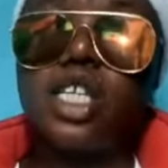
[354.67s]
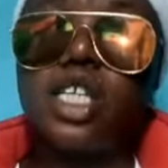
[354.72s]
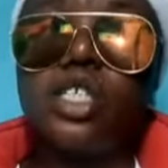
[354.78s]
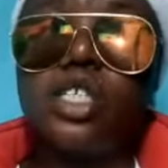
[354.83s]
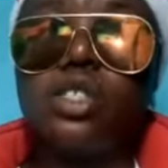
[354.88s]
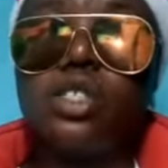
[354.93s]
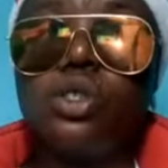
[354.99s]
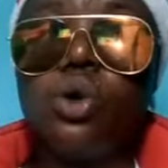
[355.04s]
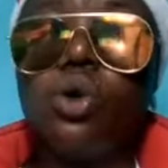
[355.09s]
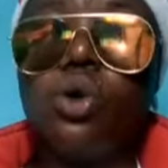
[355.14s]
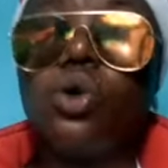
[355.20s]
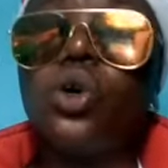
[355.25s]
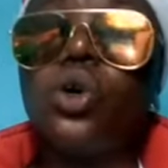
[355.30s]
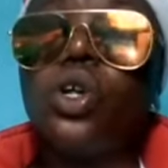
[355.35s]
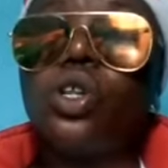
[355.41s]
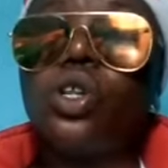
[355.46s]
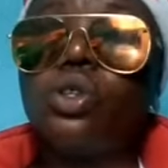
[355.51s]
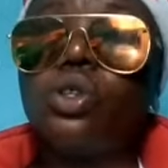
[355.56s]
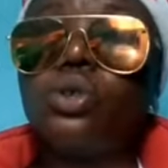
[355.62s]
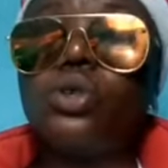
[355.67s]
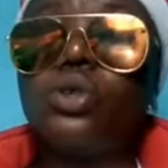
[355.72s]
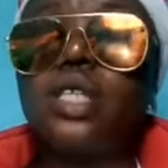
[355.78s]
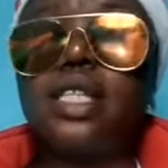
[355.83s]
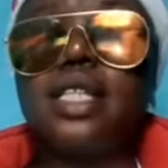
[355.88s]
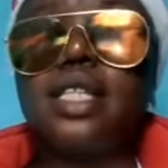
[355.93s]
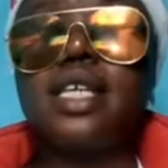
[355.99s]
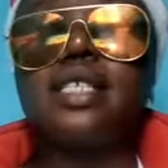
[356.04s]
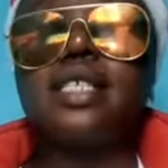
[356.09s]
You know, do
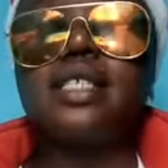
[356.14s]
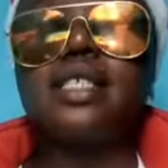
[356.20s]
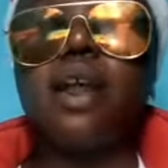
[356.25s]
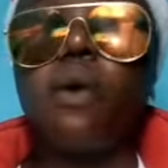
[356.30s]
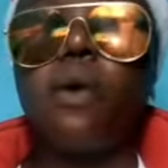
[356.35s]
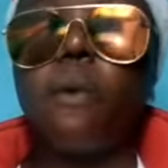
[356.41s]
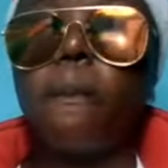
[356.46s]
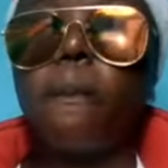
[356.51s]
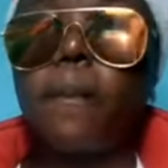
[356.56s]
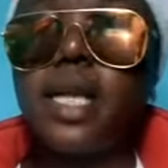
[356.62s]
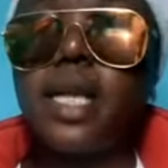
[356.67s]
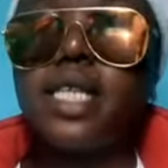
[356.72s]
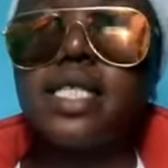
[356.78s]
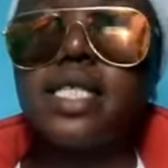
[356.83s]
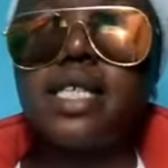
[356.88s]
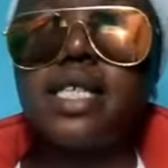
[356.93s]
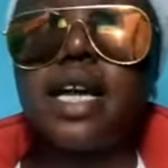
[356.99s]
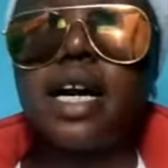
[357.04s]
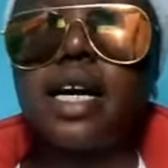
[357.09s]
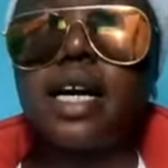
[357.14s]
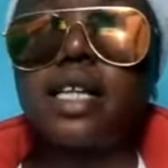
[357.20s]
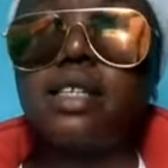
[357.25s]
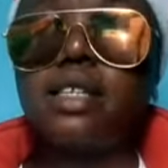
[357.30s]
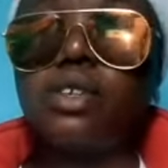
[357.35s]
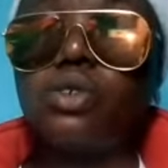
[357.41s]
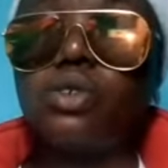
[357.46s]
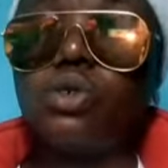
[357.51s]
the things that will please God.